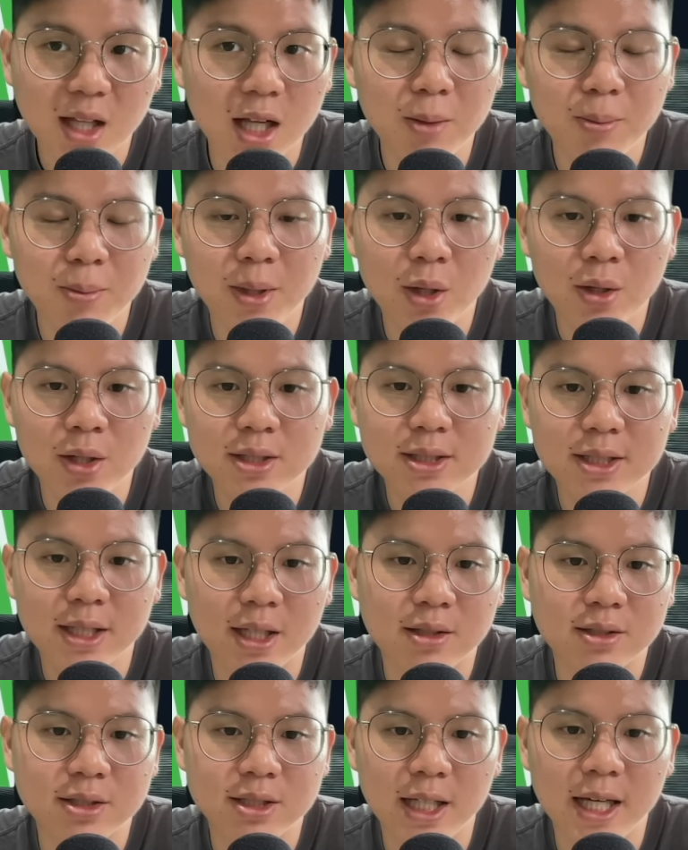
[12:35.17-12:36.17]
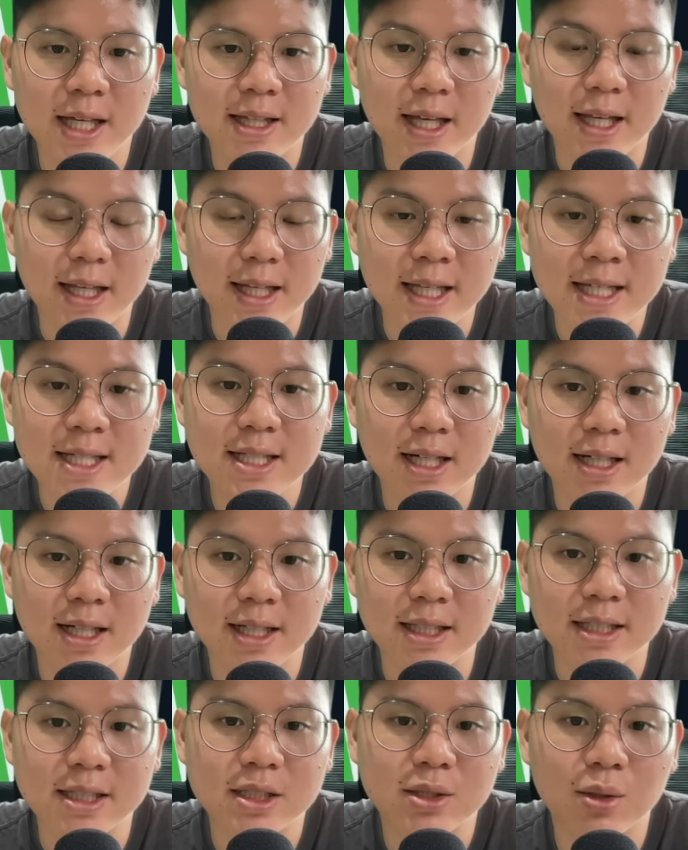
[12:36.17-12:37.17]
I'll be honest and I'll say that
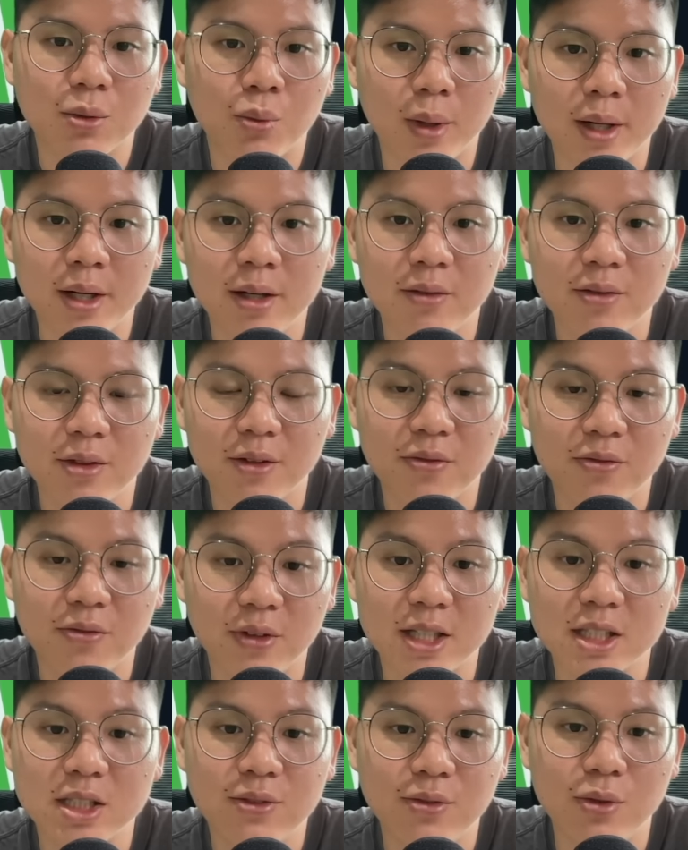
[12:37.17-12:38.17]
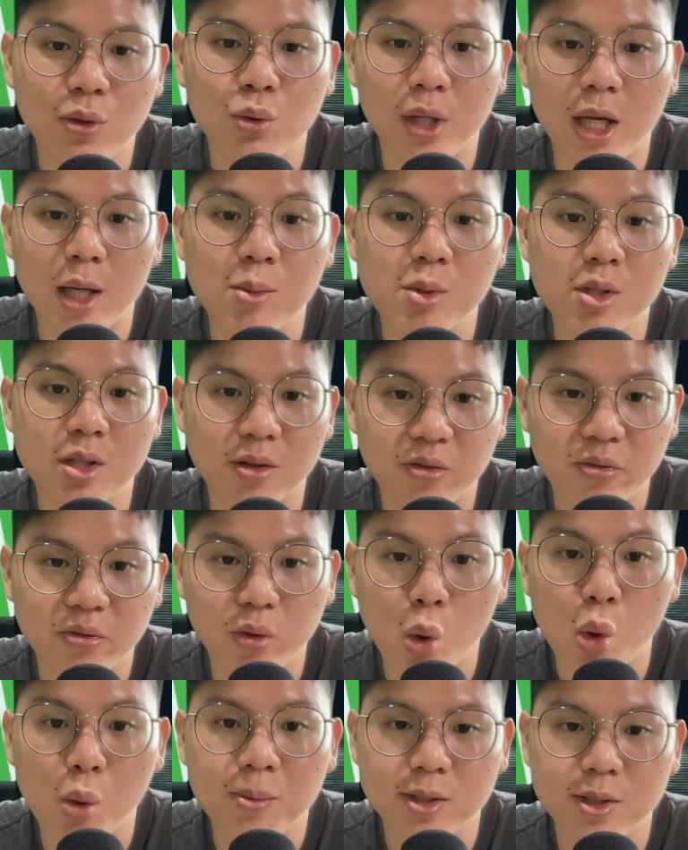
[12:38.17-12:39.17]
Isak is one of the first few names in the
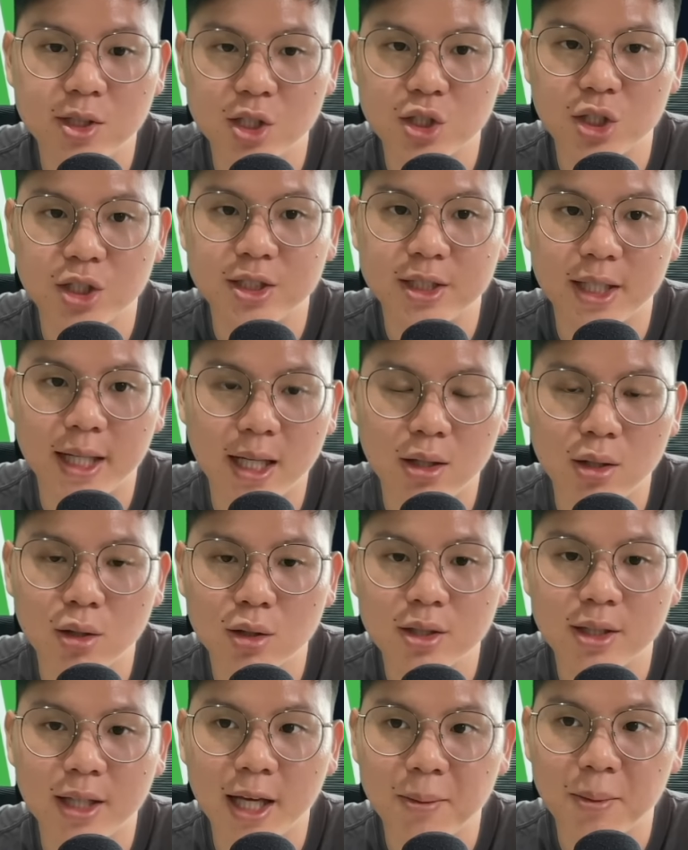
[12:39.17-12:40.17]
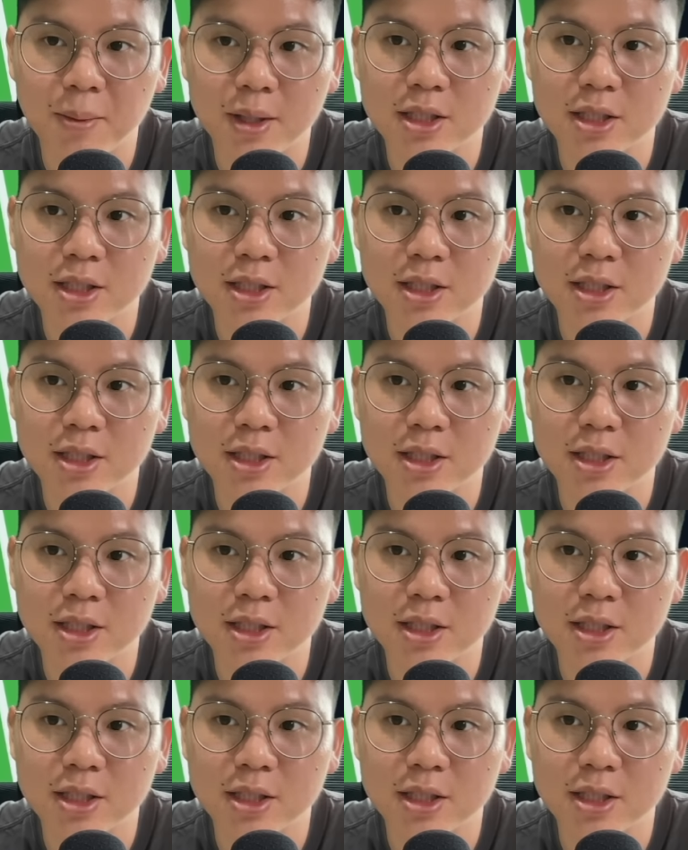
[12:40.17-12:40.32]
forward positions that I looked at